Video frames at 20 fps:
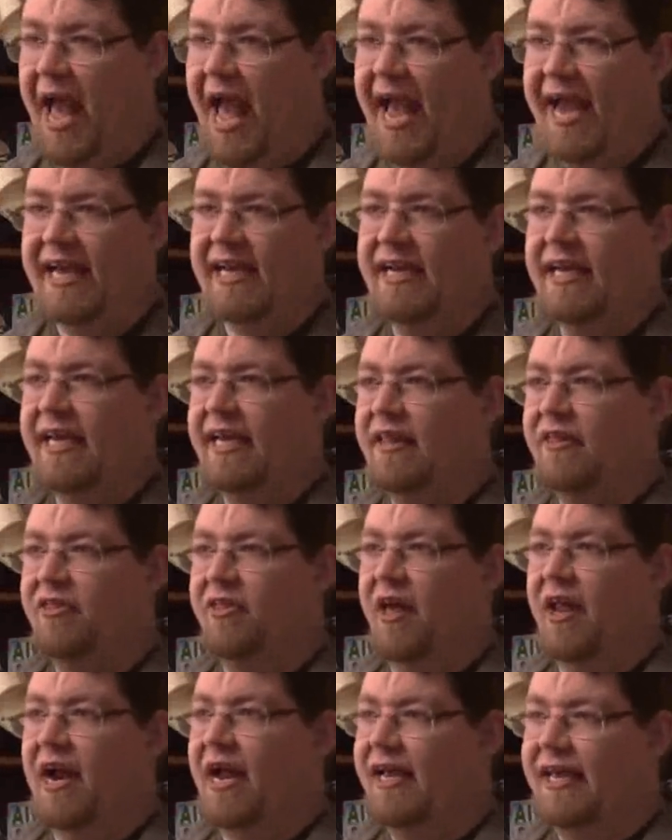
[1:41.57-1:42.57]
agony
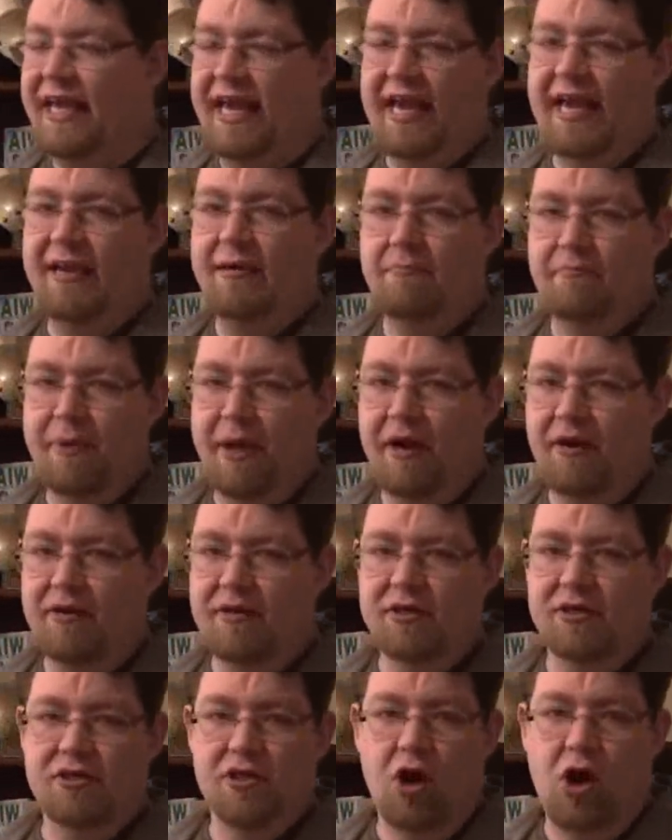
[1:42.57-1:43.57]
that I can't bear
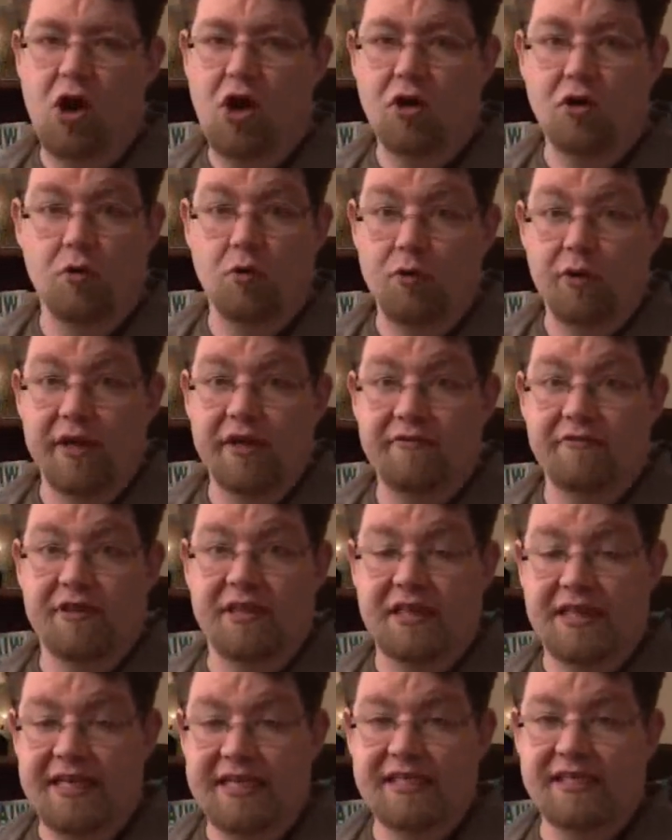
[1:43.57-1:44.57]
to talk or
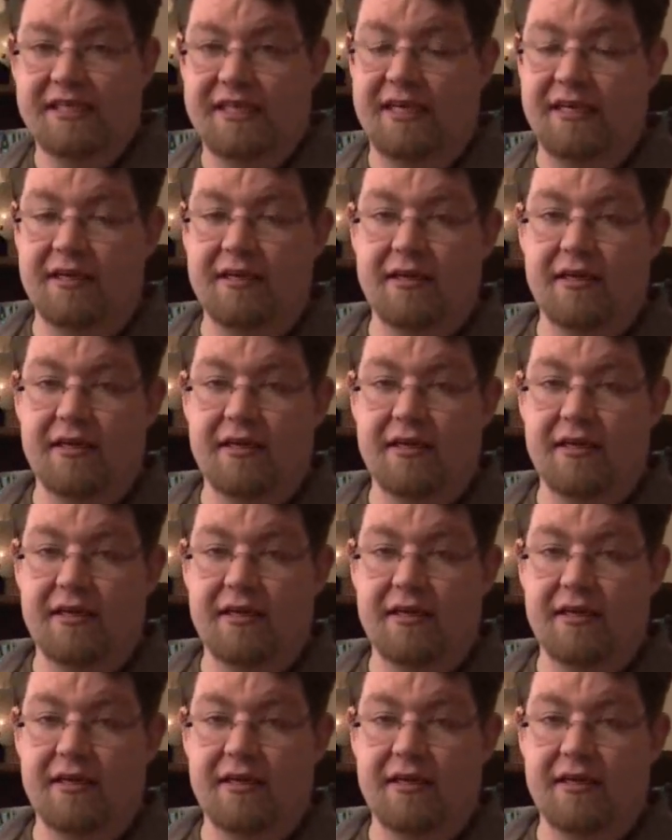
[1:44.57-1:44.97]
even listen?